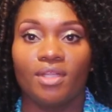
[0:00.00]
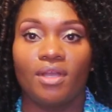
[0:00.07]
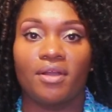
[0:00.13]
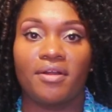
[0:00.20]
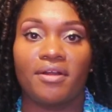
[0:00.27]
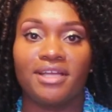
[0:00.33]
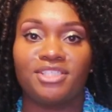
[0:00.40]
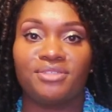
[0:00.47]
All
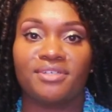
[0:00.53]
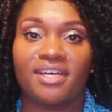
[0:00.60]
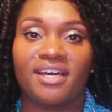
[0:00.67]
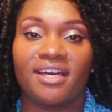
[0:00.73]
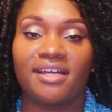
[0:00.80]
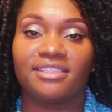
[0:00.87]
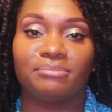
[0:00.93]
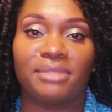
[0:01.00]
right, you
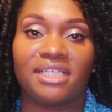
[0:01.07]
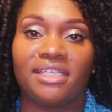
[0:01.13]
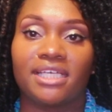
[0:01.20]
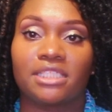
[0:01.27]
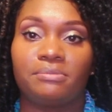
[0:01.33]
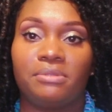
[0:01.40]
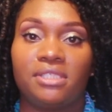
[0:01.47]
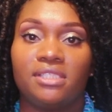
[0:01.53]
guys, my
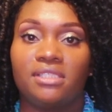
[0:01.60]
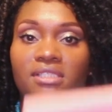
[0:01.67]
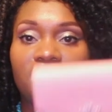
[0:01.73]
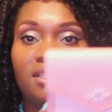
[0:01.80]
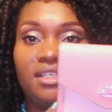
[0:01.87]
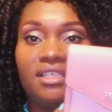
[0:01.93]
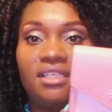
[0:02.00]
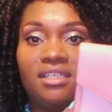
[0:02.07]
next piece
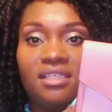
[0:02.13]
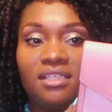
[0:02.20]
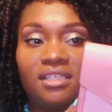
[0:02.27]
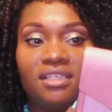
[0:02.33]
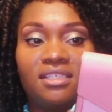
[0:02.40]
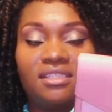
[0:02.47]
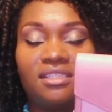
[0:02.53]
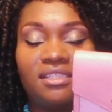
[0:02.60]

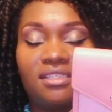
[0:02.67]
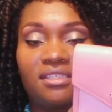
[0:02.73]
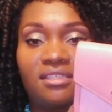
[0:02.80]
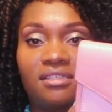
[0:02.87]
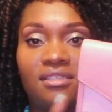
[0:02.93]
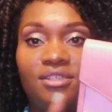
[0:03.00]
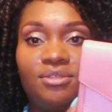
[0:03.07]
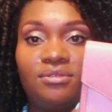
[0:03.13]
is
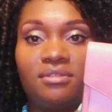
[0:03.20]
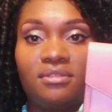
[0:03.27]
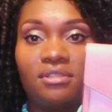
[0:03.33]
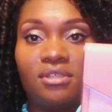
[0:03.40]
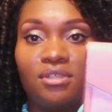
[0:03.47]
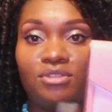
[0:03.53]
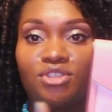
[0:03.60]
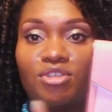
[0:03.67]
this cute
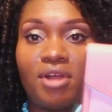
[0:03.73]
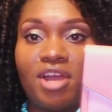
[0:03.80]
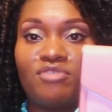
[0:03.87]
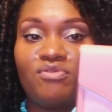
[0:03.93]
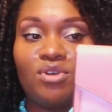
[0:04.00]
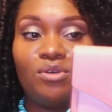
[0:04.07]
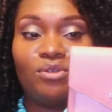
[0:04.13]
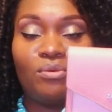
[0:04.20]
little
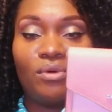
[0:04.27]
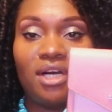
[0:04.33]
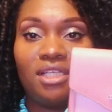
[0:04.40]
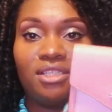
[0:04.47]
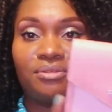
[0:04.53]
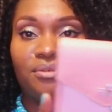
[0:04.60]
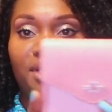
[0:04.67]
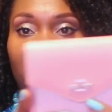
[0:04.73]
trifold
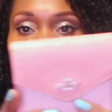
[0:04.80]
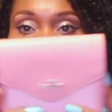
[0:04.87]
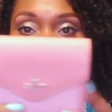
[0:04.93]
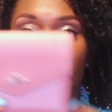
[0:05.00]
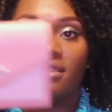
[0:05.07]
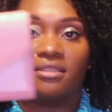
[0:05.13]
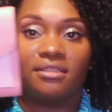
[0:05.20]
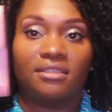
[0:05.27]
wallet right
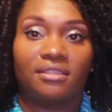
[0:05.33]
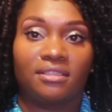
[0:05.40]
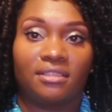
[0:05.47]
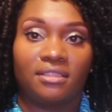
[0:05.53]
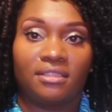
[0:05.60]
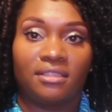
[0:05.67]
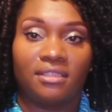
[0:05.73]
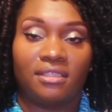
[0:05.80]
here.
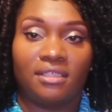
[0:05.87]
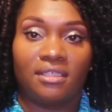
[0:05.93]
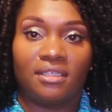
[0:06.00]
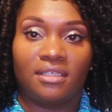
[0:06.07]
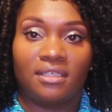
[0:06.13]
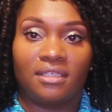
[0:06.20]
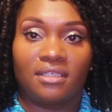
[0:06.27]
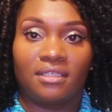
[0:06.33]

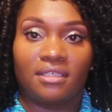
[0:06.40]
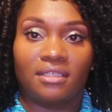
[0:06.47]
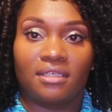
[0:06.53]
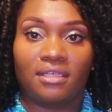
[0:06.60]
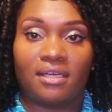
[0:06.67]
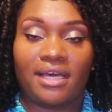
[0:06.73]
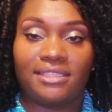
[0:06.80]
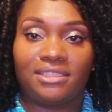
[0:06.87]

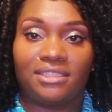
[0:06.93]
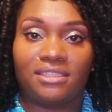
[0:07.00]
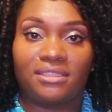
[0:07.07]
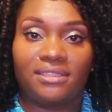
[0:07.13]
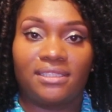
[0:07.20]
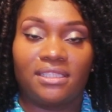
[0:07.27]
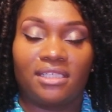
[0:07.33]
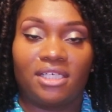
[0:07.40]
I just
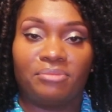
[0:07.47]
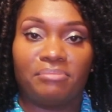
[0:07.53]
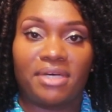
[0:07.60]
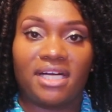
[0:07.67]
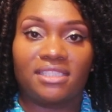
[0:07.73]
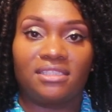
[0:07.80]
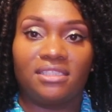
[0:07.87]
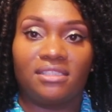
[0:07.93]
did an
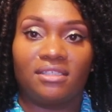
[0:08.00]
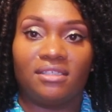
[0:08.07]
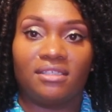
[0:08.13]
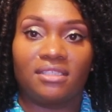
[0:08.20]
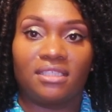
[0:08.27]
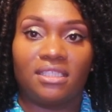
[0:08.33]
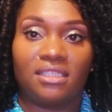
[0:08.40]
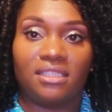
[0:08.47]
unboxing
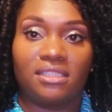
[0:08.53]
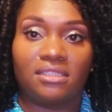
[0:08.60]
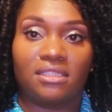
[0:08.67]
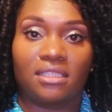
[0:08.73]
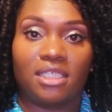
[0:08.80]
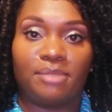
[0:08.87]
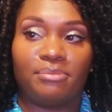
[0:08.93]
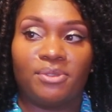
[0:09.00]
on this a
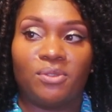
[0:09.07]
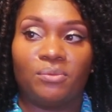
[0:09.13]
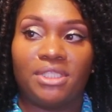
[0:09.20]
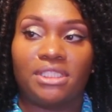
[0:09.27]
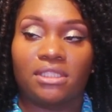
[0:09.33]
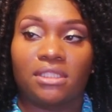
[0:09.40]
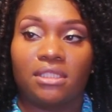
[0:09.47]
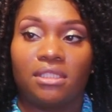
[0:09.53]
couple of
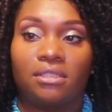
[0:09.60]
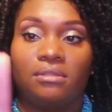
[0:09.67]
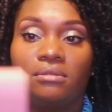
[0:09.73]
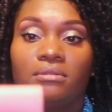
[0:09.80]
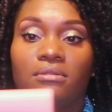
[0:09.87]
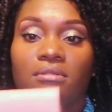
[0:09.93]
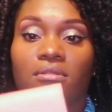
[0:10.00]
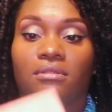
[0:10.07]
weeks
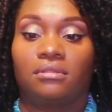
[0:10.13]
ago.